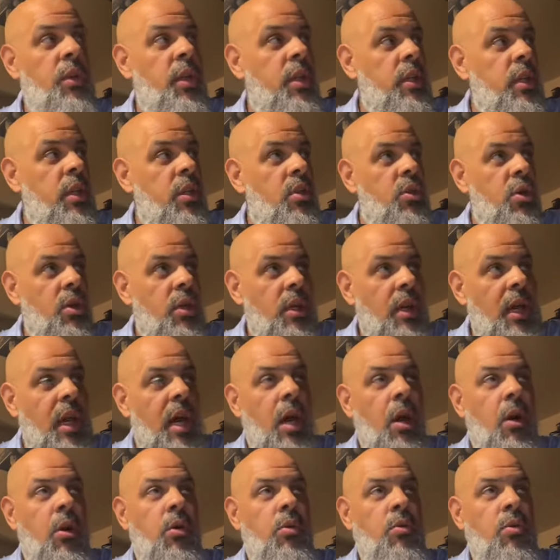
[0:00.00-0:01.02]
that they took
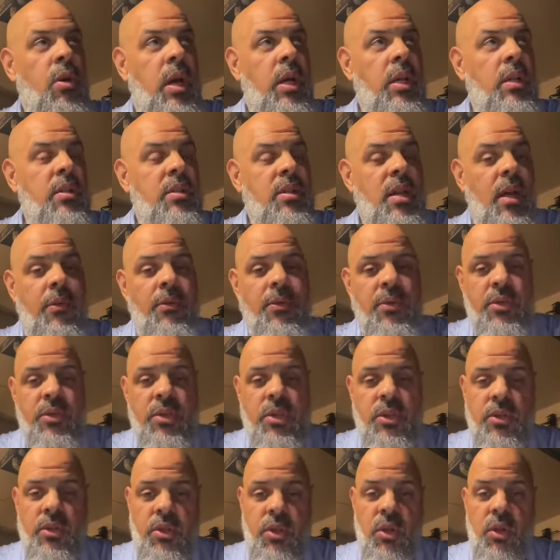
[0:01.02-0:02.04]
down right in San
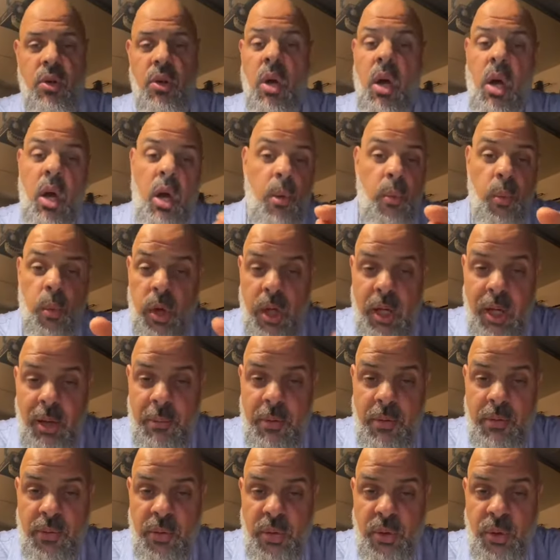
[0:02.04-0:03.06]
Francisco, we're
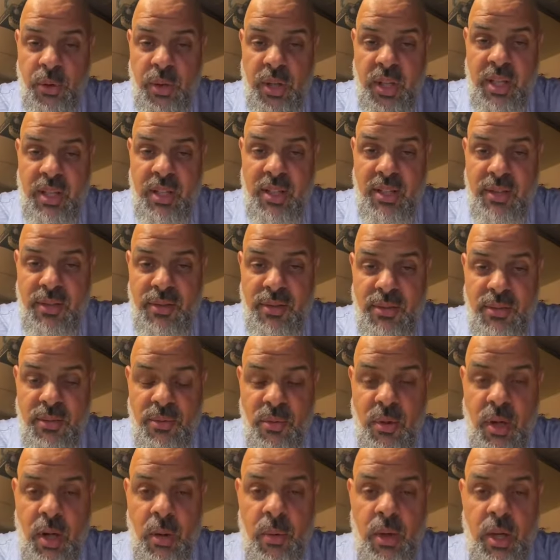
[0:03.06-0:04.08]
coming for your
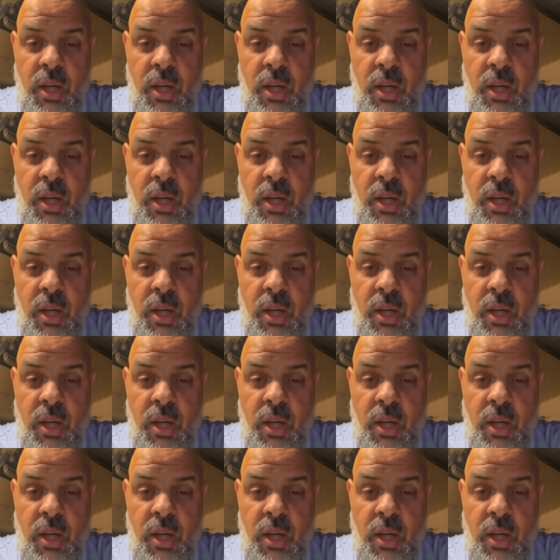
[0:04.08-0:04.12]
kids, right?